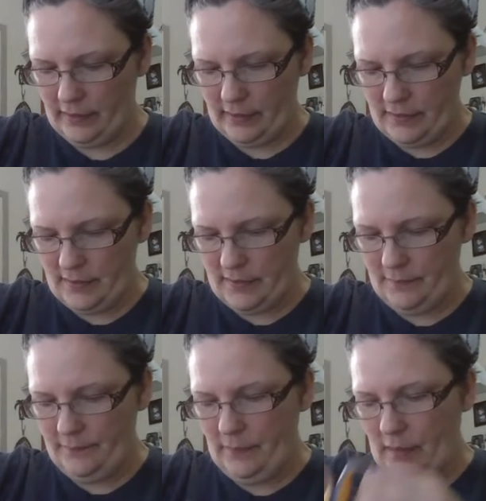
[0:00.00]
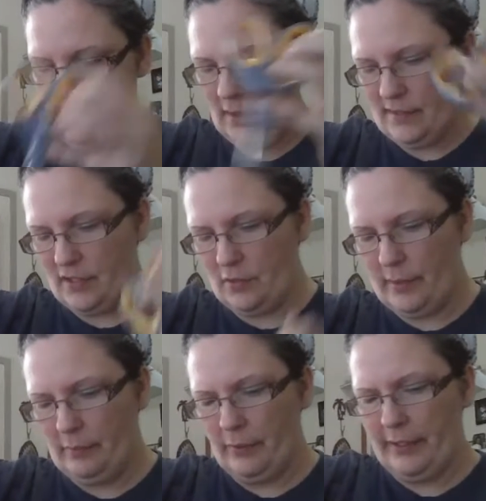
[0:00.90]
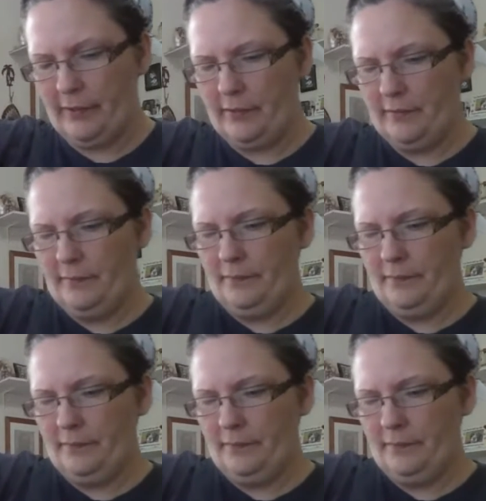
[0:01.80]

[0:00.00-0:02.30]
is. It's under my brayer.